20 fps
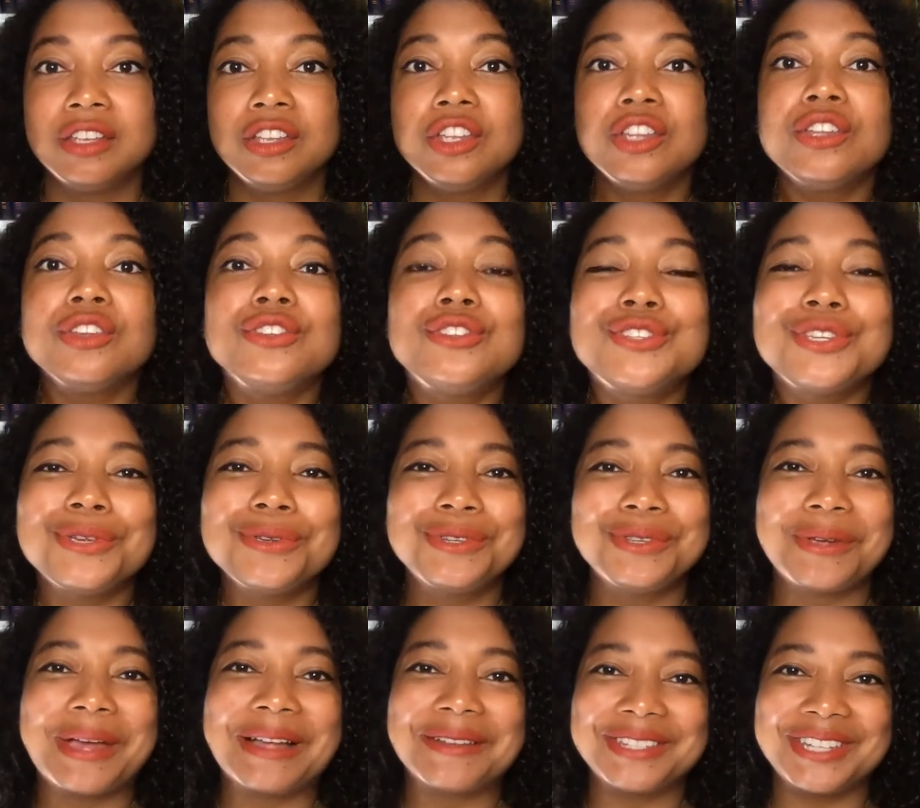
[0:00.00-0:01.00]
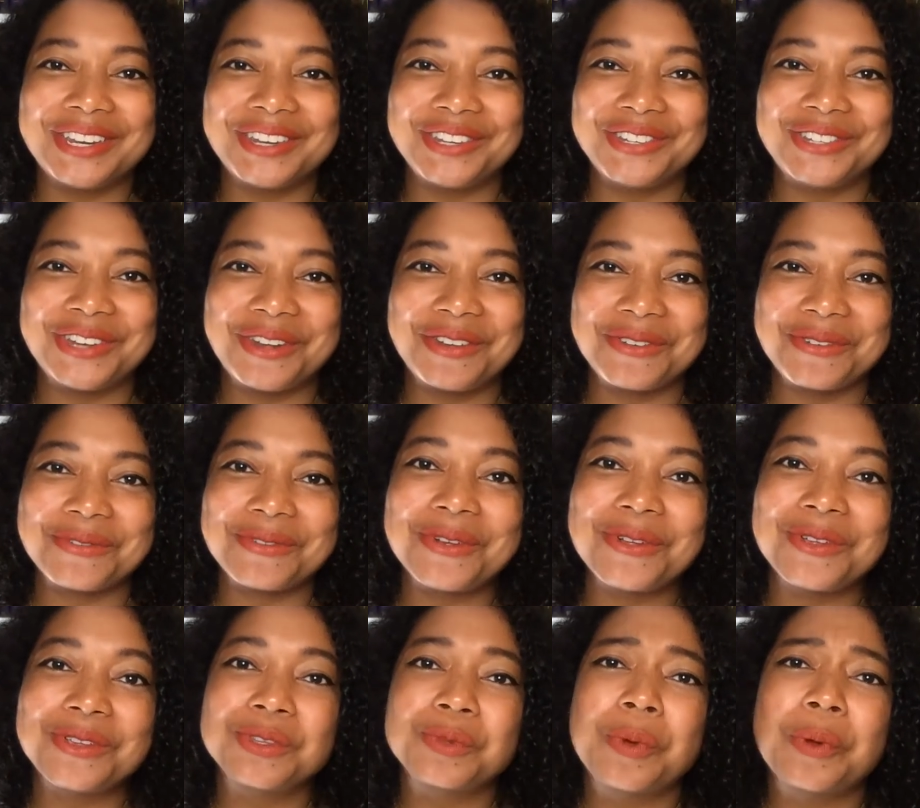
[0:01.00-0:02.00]
Due to outdated gender roles,
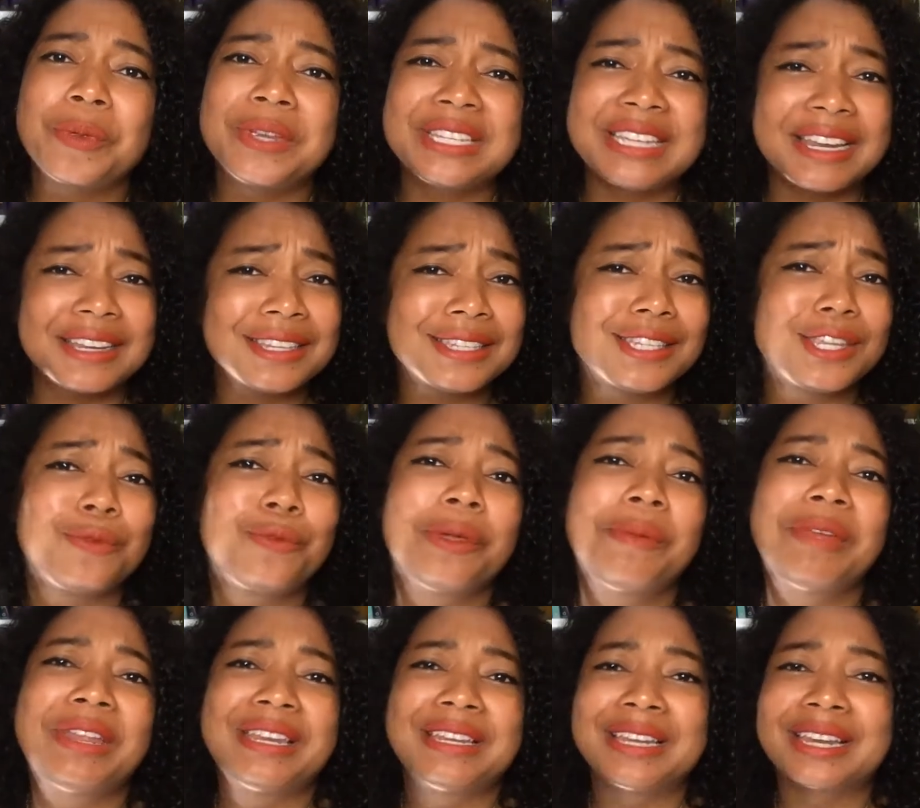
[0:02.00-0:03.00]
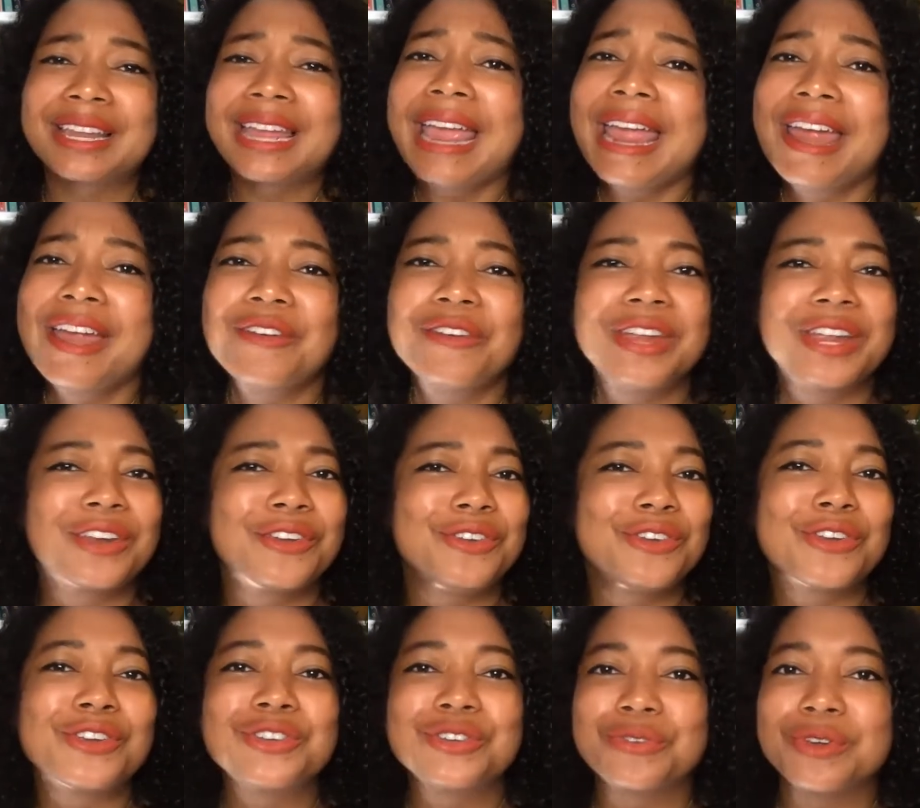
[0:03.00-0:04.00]
where we tend to see women in a caring and
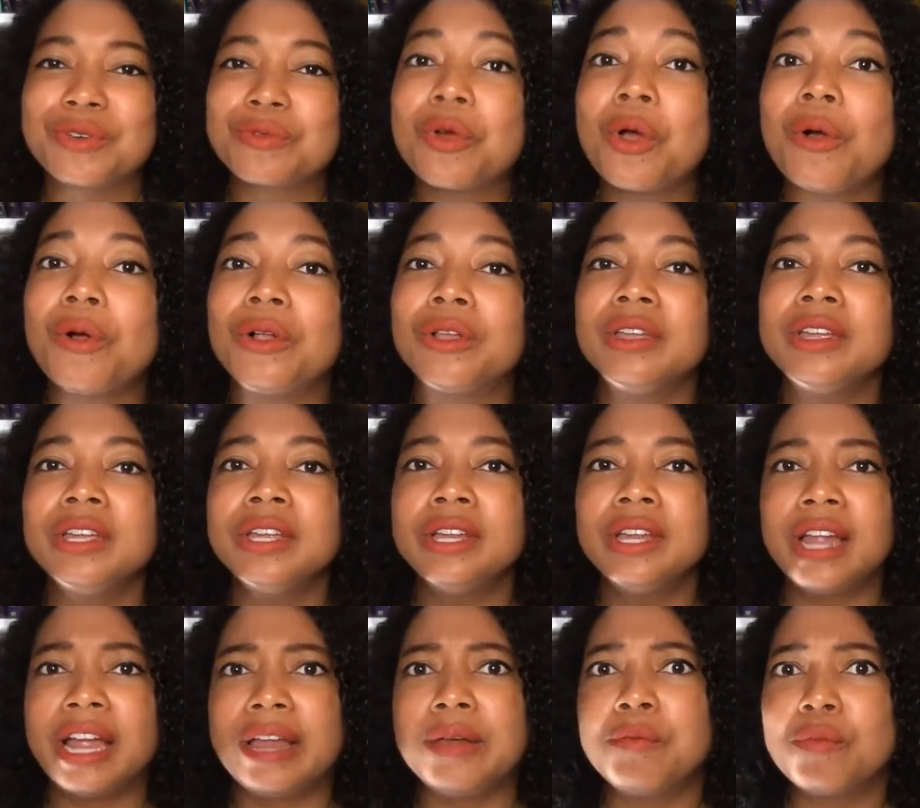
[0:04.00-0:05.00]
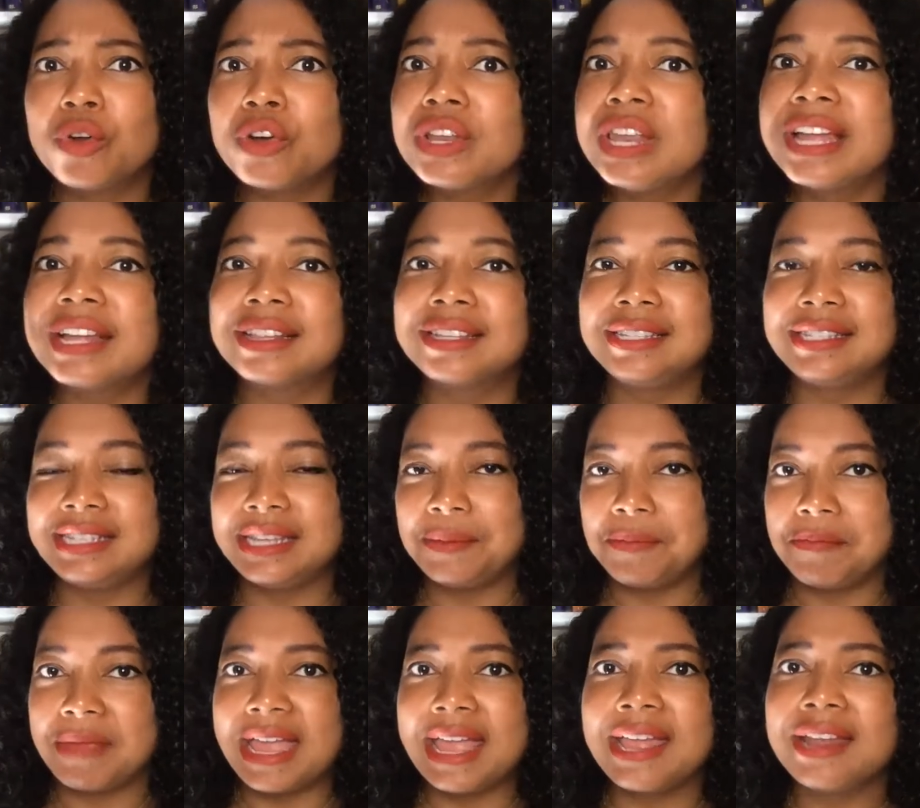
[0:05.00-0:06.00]
nurturing role, and more likely see
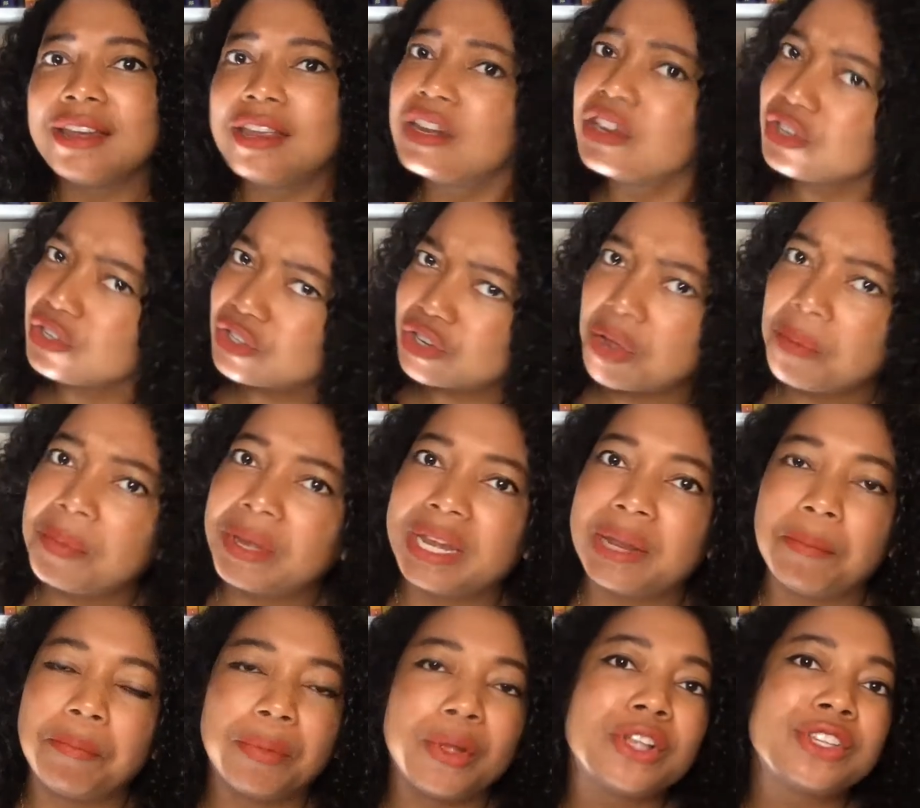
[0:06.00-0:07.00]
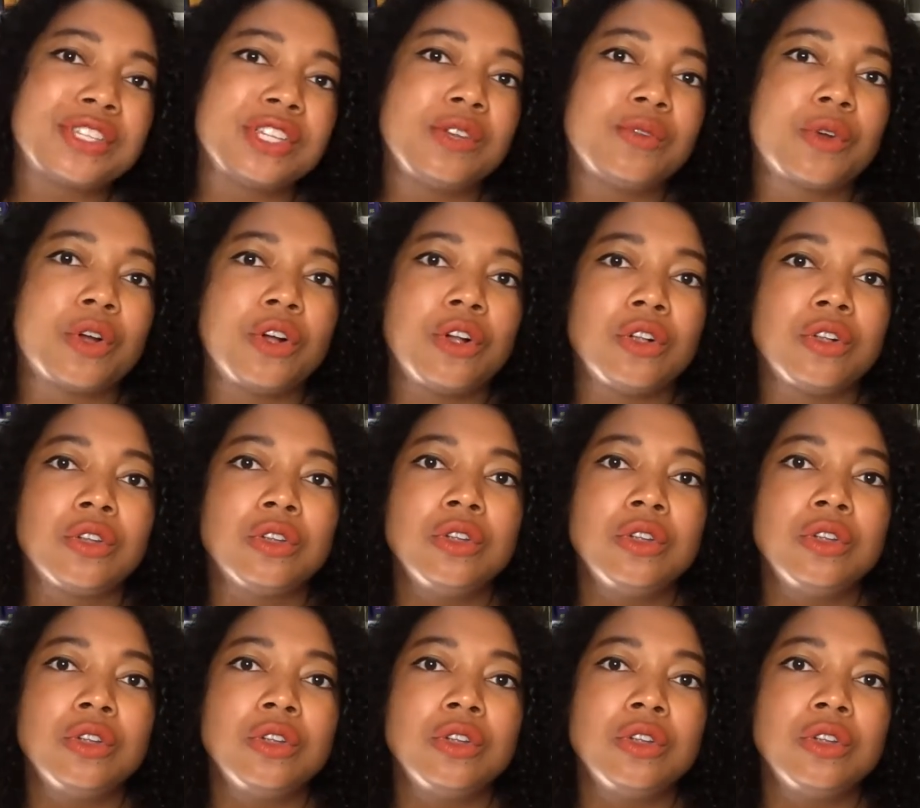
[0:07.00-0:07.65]
men in a dominant, bossy role,